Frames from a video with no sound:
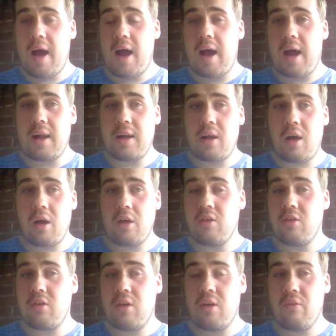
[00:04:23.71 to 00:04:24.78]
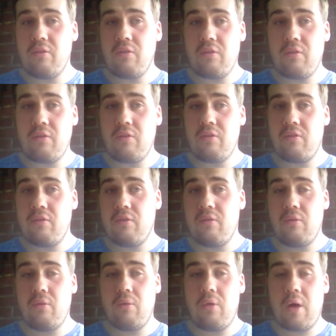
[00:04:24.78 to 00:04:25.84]
and I just couldn't f-
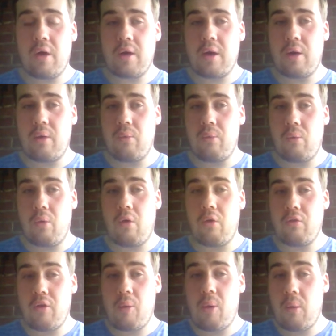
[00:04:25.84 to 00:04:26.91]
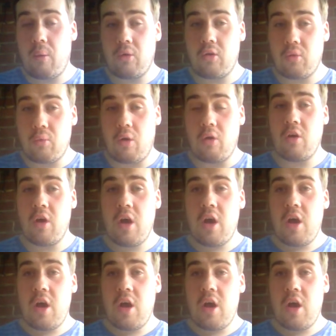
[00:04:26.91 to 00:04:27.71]
work out what film I wanted to watch.